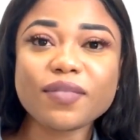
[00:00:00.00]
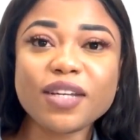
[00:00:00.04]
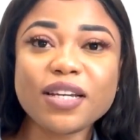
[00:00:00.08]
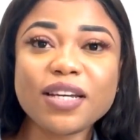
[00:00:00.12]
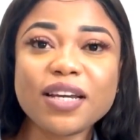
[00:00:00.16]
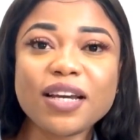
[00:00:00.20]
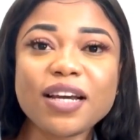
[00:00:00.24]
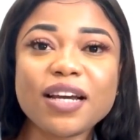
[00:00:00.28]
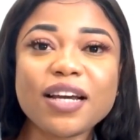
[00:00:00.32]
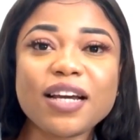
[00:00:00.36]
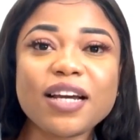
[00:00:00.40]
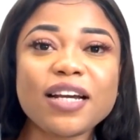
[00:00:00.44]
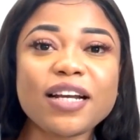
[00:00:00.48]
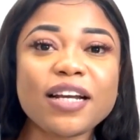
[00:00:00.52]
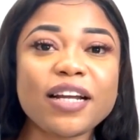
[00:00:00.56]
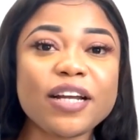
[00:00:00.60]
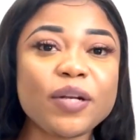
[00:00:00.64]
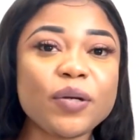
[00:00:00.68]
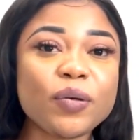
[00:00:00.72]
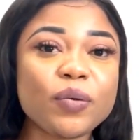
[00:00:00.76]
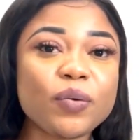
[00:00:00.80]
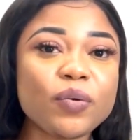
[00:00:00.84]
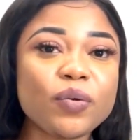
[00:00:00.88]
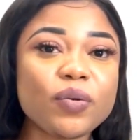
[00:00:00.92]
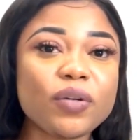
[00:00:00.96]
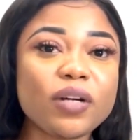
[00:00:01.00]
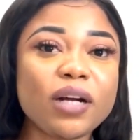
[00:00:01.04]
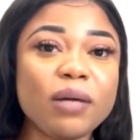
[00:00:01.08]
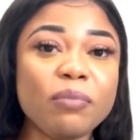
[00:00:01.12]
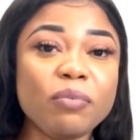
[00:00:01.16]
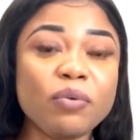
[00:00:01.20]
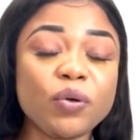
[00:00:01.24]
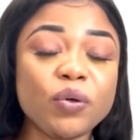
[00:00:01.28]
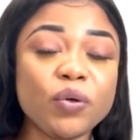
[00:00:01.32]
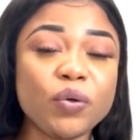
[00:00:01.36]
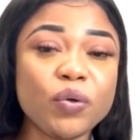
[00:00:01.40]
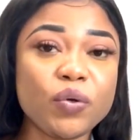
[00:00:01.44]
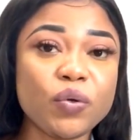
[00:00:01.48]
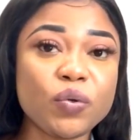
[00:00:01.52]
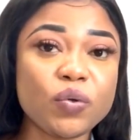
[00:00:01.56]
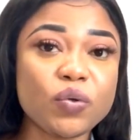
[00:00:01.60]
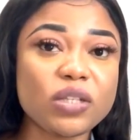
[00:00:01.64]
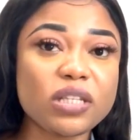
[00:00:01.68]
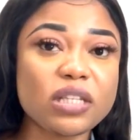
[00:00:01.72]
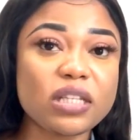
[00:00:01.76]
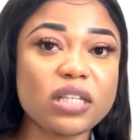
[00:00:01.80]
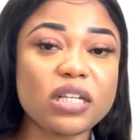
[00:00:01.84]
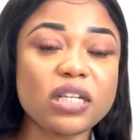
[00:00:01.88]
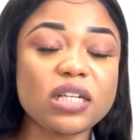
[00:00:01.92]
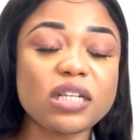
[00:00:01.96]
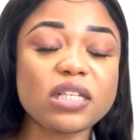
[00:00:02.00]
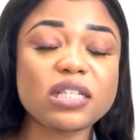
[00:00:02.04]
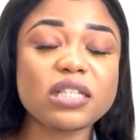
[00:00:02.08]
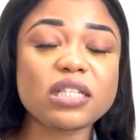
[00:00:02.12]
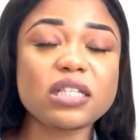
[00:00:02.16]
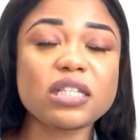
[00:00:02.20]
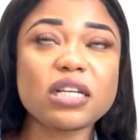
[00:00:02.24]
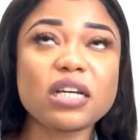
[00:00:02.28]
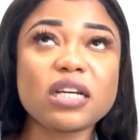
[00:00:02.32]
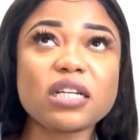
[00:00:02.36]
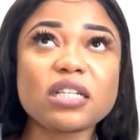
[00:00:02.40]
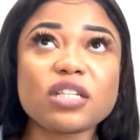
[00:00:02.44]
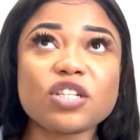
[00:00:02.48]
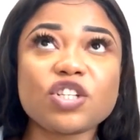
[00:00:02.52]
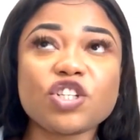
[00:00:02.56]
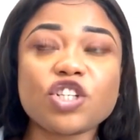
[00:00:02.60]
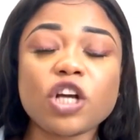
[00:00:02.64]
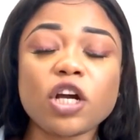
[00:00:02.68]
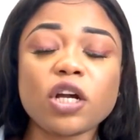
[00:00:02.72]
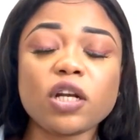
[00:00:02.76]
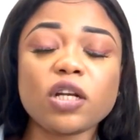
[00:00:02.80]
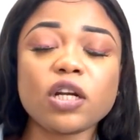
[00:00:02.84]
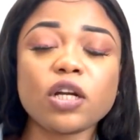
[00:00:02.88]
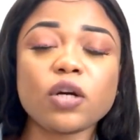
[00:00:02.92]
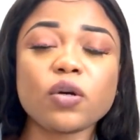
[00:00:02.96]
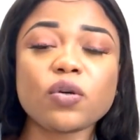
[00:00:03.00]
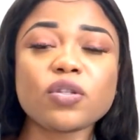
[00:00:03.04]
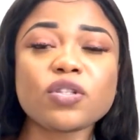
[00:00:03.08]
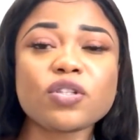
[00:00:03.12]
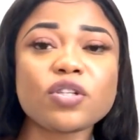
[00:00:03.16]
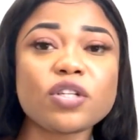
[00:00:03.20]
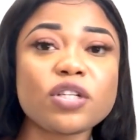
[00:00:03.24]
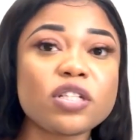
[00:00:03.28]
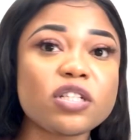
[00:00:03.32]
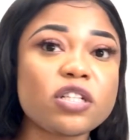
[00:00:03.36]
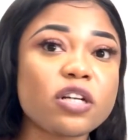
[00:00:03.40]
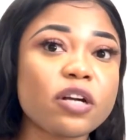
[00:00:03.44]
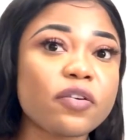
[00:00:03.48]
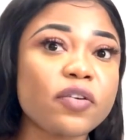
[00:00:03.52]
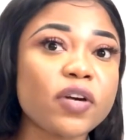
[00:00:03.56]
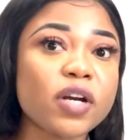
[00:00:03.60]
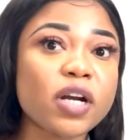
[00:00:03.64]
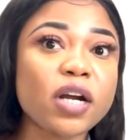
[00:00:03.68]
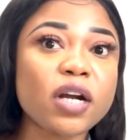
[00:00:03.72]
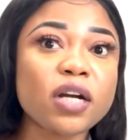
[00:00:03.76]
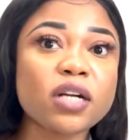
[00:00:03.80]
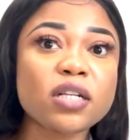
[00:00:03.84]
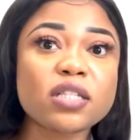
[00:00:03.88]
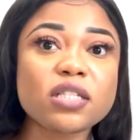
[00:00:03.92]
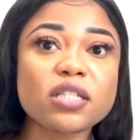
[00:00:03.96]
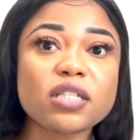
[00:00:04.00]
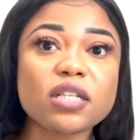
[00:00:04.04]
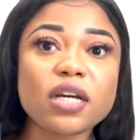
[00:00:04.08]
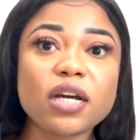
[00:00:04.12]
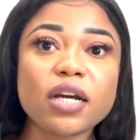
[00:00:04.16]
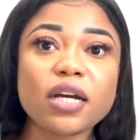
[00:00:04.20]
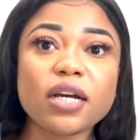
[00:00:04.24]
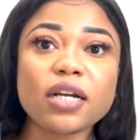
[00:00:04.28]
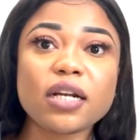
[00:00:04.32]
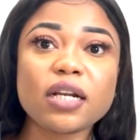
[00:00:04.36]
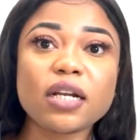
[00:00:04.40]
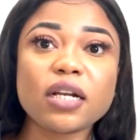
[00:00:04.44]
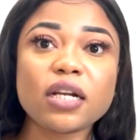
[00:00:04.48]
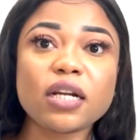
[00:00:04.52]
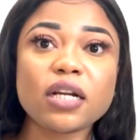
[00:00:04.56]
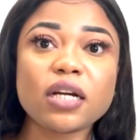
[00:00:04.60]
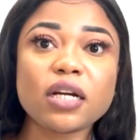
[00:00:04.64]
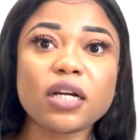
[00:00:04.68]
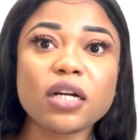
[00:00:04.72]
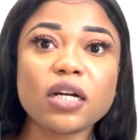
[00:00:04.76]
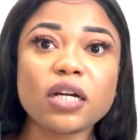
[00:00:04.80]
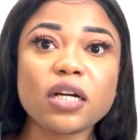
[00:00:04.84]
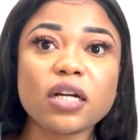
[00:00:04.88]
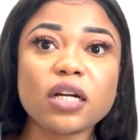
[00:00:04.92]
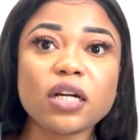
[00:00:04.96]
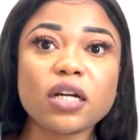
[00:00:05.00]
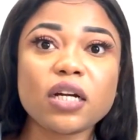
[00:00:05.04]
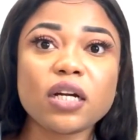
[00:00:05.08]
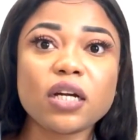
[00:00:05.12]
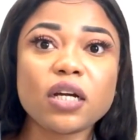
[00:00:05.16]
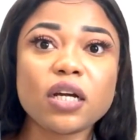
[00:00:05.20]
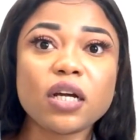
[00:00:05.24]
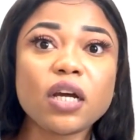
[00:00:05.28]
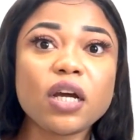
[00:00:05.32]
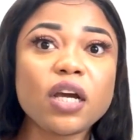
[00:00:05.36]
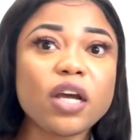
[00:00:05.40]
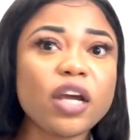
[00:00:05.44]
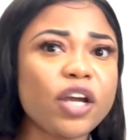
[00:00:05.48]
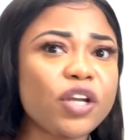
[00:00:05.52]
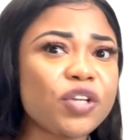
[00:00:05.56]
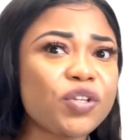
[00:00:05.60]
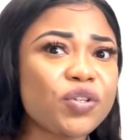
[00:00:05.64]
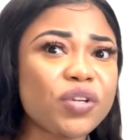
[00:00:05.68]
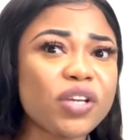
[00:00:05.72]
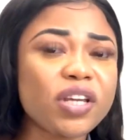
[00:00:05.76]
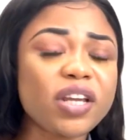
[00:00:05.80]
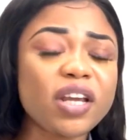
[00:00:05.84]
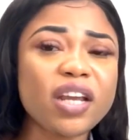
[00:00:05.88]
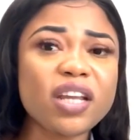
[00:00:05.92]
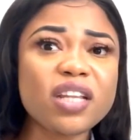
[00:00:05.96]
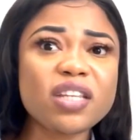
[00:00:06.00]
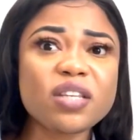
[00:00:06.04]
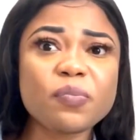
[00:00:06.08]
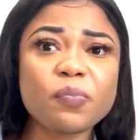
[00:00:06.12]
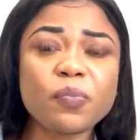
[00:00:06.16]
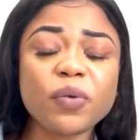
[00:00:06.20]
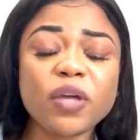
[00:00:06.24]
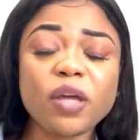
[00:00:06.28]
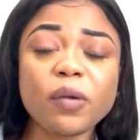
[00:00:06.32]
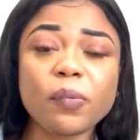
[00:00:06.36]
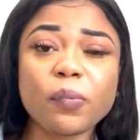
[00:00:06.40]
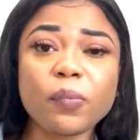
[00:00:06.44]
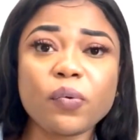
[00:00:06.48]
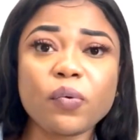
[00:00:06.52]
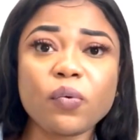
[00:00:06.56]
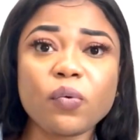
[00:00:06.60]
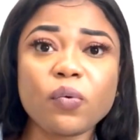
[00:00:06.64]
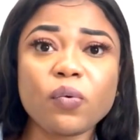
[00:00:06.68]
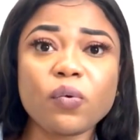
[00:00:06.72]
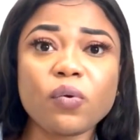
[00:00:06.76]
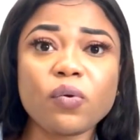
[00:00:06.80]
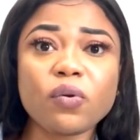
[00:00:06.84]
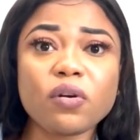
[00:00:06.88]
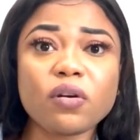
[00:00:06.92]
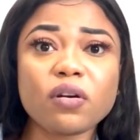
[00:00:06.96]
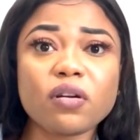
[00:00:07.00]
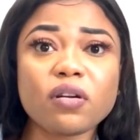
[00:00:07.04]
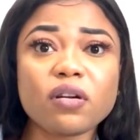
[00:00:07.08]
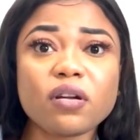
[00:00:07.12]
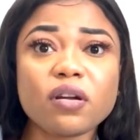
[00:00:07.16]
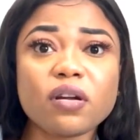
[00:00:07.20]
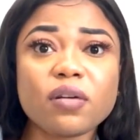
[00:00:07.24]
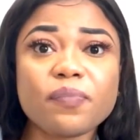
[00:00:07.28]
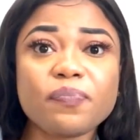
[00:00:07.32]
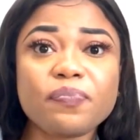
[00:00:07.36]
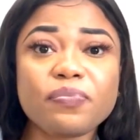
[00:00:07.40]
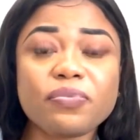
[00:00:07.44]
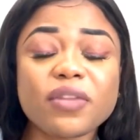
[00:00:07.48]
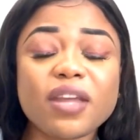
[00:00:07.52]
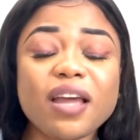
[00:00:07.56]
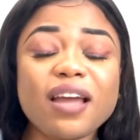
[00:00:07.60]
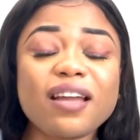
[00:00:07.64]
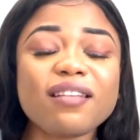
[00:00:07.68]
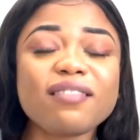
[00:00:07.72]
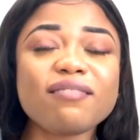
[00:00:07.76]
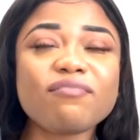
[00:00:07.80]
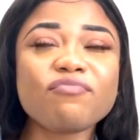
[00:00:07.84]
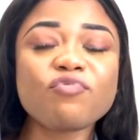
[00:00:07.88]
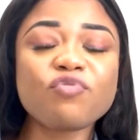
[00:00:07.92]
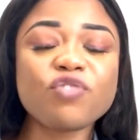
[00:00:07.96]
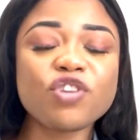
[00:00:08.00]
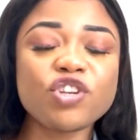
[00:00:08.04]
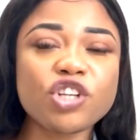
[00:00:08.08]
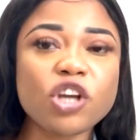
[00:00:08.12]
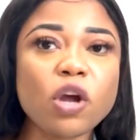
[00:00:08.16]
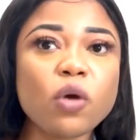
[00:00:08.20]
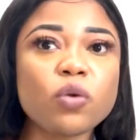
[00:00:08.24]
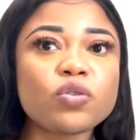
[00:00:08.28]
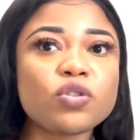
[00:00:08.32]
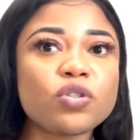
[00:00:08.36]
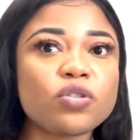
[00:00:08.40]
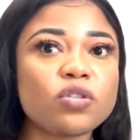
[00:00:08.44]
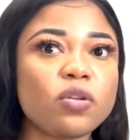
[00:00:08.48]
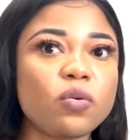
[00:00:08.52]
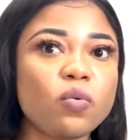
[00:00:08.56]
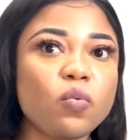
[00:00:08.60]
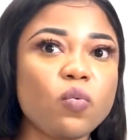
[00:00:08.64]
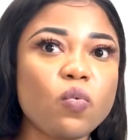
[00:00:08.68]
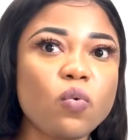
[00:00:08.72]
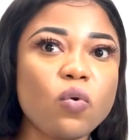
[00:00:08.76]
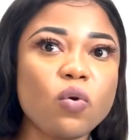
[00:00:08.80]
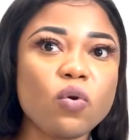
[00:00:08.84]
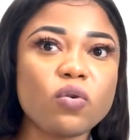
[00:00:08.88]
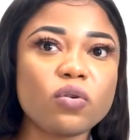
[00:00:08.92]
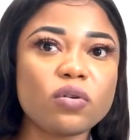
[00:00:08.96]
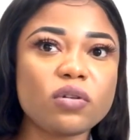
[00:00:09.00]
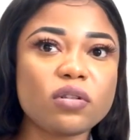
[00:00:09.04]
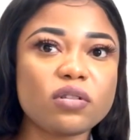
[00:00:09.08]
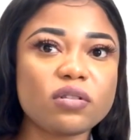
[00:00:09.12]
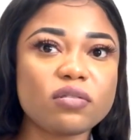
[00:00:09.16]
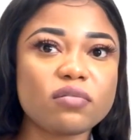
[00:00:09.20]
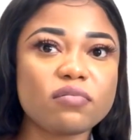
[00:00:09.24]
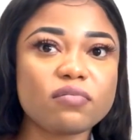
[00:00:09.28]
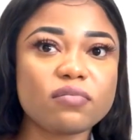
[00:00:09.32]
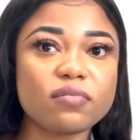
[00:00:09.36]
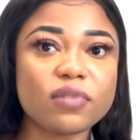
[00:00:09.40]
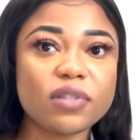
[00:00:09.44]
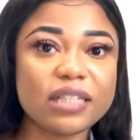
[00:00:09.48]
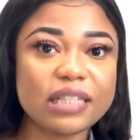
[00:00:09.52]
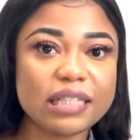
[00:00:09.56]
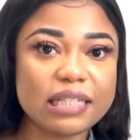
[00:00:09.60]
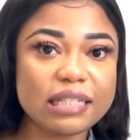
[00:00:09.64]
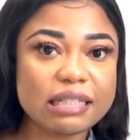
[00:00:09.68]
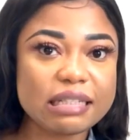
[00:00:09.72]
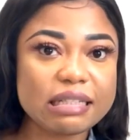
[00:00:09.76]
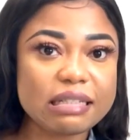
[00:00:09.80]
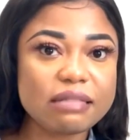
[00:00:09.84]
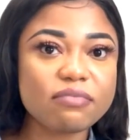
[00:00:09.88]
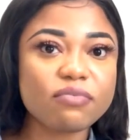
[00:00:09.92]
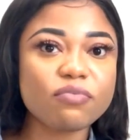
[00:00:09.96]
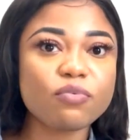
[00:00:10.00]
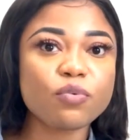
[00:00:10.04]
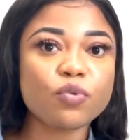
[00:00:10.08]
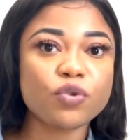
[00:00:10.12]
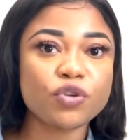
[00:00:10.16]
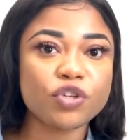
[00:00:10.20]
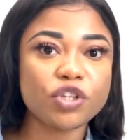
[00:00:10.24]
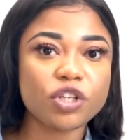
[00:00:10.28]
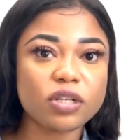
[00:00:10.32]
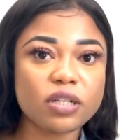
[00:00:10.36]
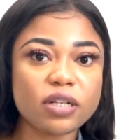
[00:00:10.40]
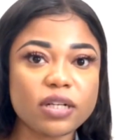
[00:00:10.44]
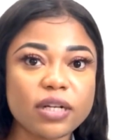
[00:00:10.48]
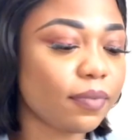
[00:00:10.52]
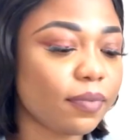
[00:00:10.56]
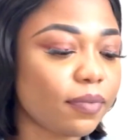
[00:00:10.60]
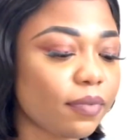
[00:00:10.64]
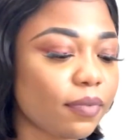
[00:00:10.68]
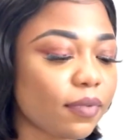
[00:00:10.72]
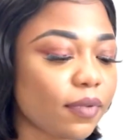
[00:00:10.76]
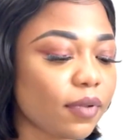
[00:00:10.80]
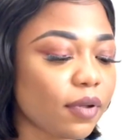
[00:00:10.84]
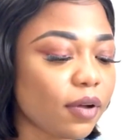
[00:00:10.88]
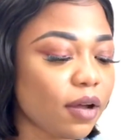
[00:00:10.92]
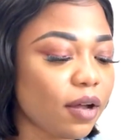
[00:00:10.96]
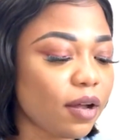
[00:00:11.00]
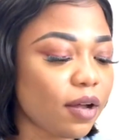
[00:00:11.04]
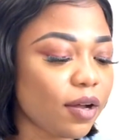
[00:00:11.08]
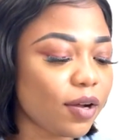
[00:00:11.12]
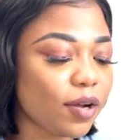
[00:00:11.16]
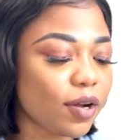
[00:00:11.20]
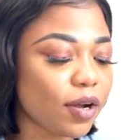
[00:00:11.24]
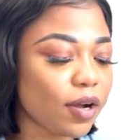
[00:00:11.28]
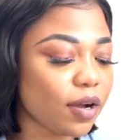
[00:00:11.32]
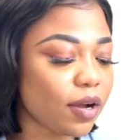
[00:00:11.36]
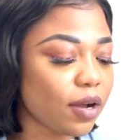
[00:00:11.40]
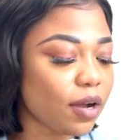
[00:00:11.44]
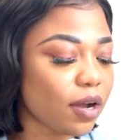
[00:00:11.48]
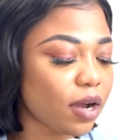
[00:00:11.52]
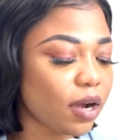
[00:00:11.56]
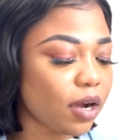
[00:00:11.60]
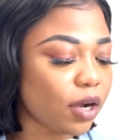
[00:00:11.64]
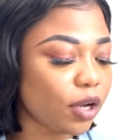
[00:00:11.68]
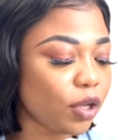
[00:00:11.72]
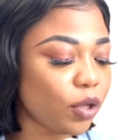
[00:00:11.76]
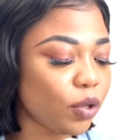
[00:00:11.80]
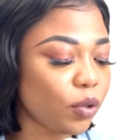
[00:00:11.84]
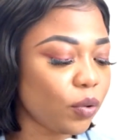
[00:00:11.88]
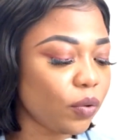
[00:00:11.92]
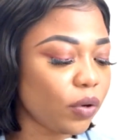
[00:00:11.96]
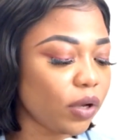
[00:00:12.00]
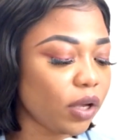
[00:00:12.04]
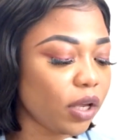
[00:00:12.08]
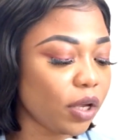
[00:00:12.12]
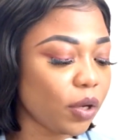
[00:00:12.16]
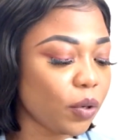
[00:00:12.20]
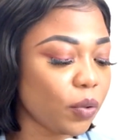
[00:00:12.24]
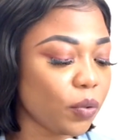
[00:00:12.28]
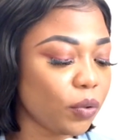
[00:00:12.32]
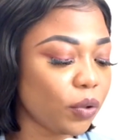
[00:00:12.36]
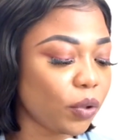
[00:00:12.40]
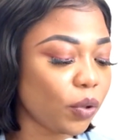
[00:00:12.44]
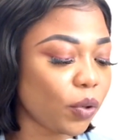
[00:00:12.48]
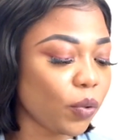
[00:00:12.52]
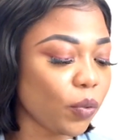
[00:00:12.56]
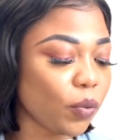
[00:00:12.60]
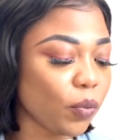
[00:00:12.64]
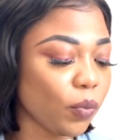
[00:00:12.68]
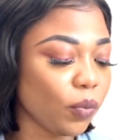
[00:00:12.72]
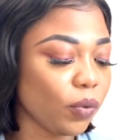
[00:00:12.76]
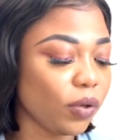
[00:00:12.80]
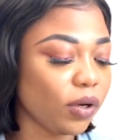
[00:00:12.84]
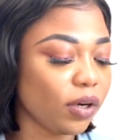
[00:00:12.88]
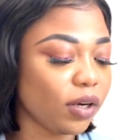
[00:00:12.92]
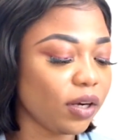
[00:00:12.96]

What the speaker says: and I know I'm gonna use this as a channel to interact and educate people and reach out to the world in this crucial time. Are you a good cook?